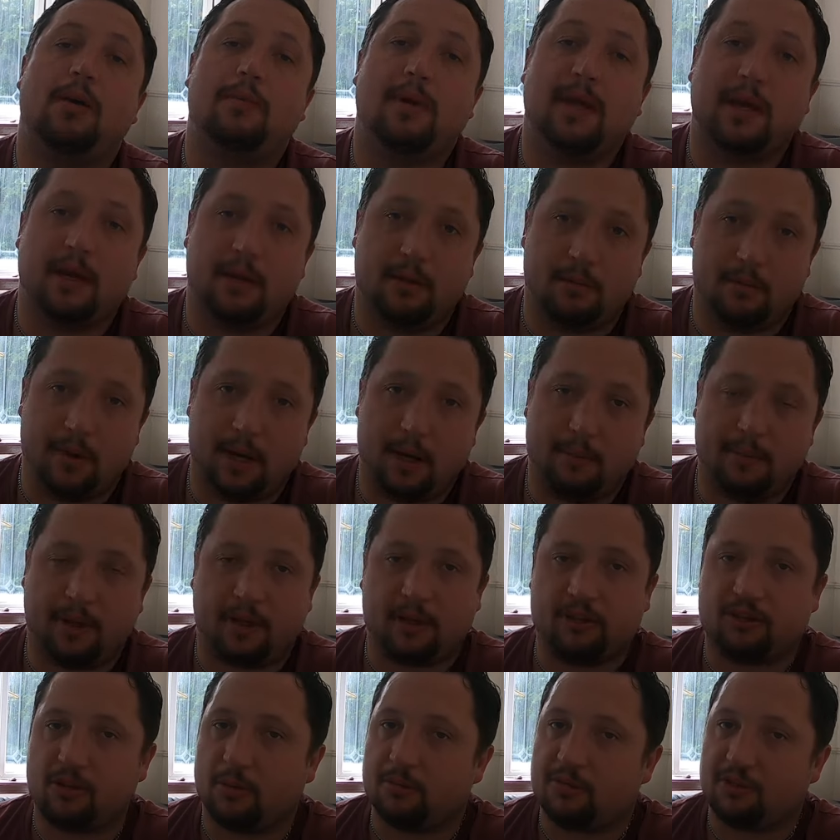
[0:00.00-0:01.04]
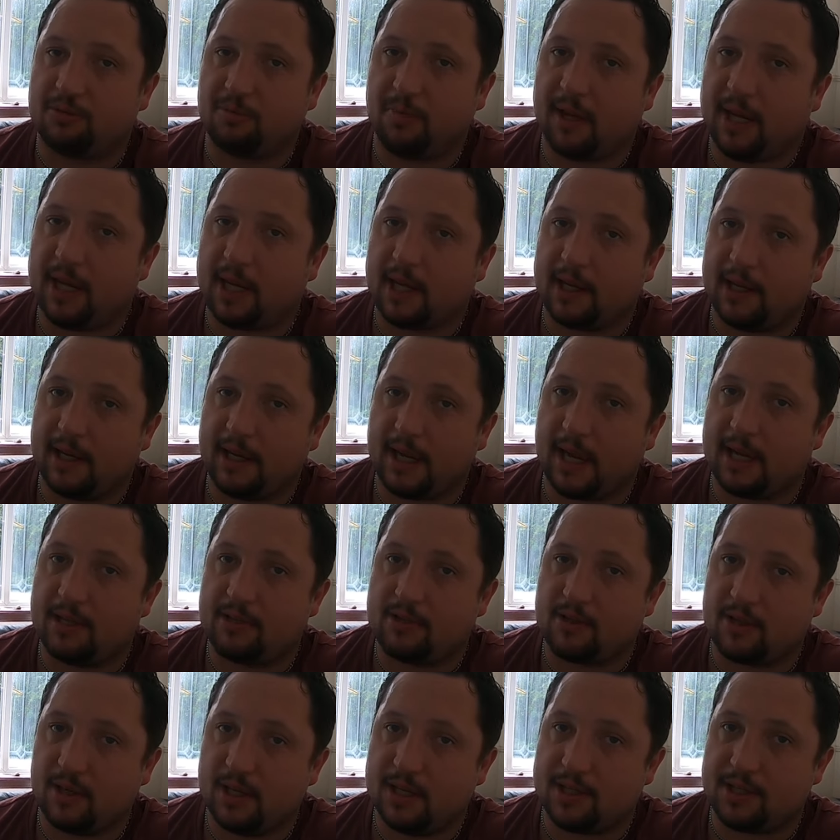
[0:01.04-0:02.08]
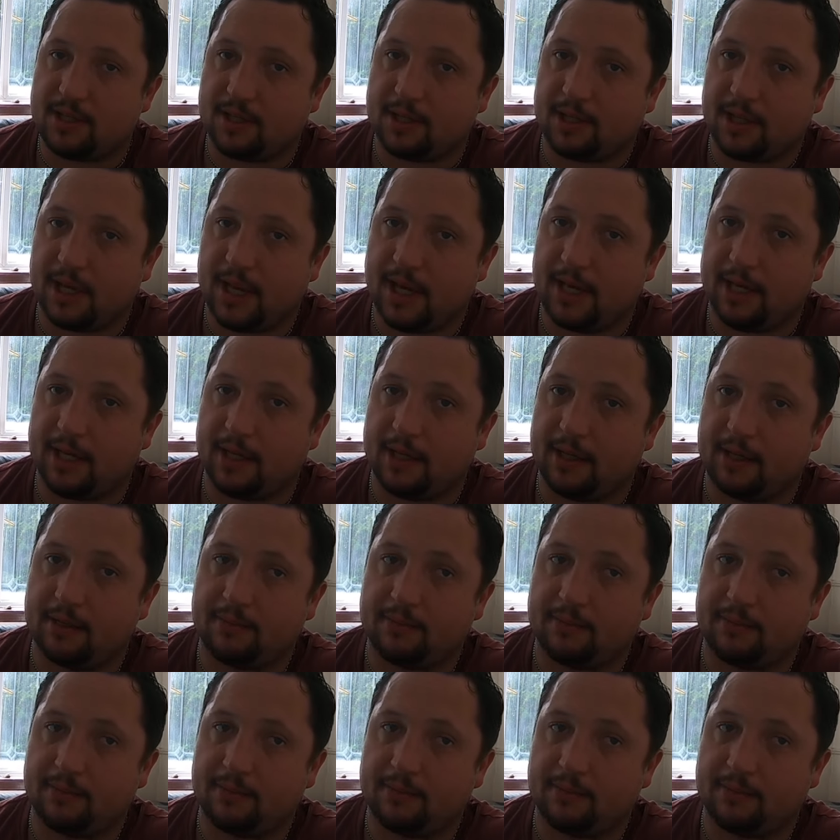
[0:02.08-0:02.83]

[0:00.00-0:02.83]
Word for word: in at the minute because I'm speaking against the Lizard King.